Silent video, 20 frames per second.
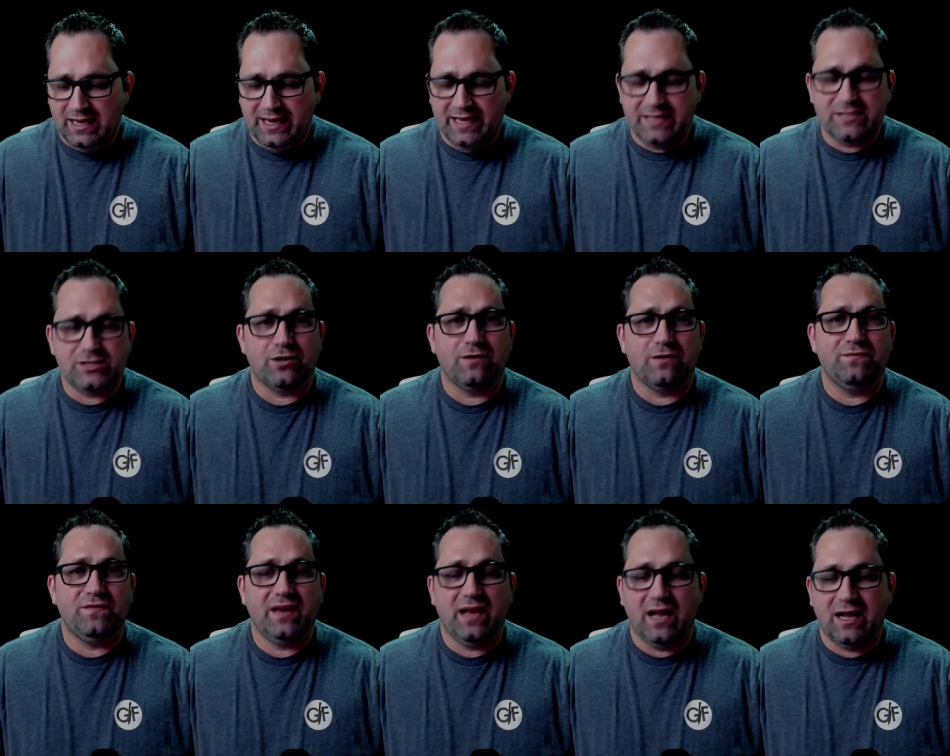is her
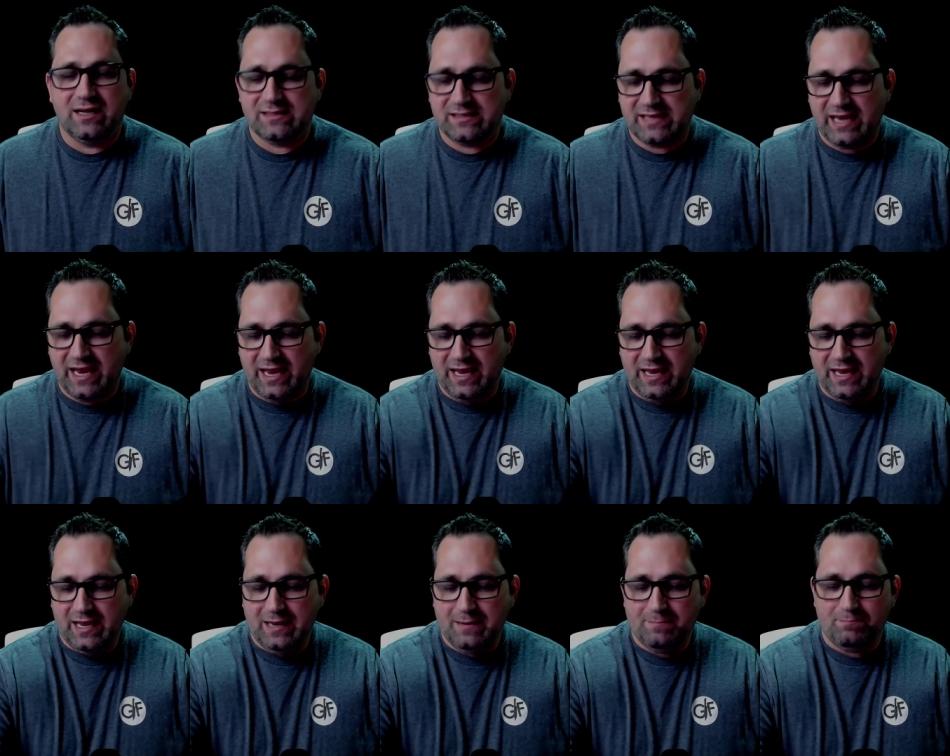fiance,
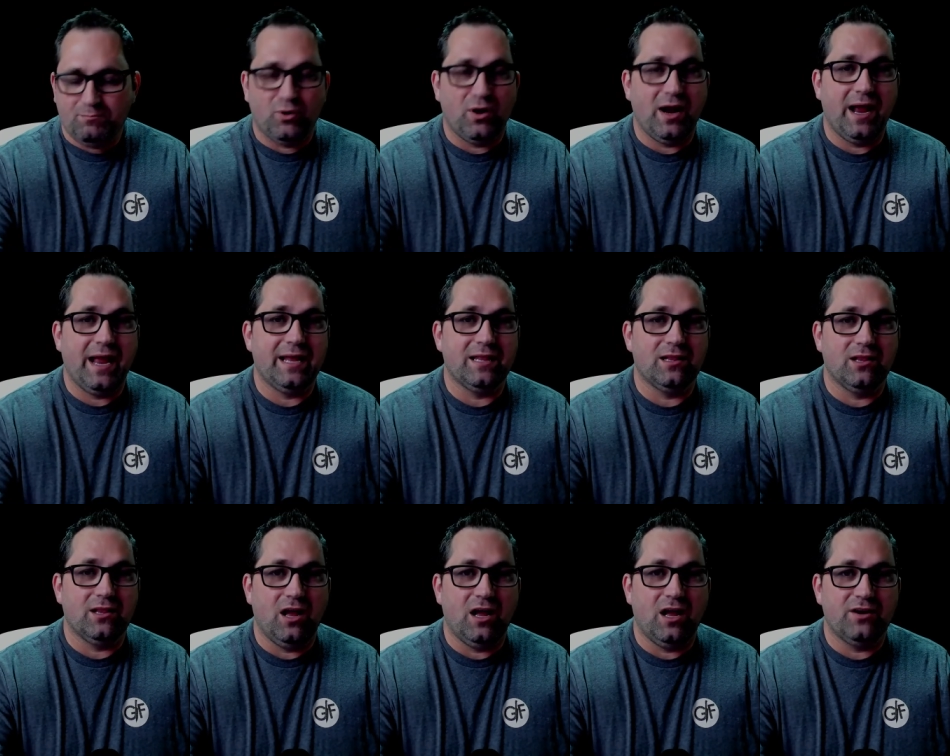Brian
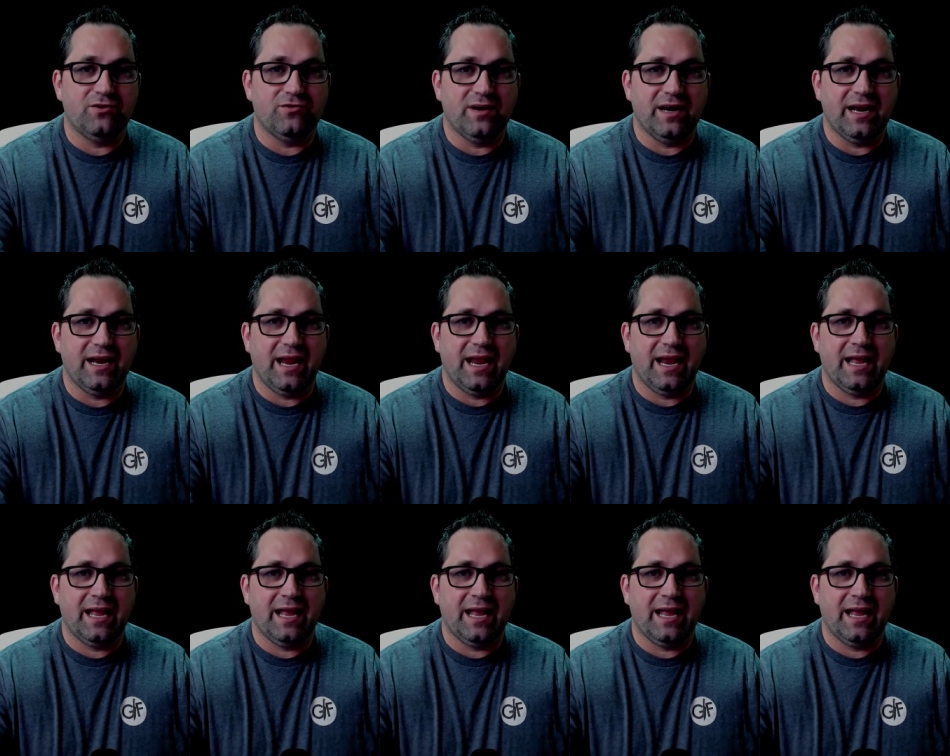Laundrie.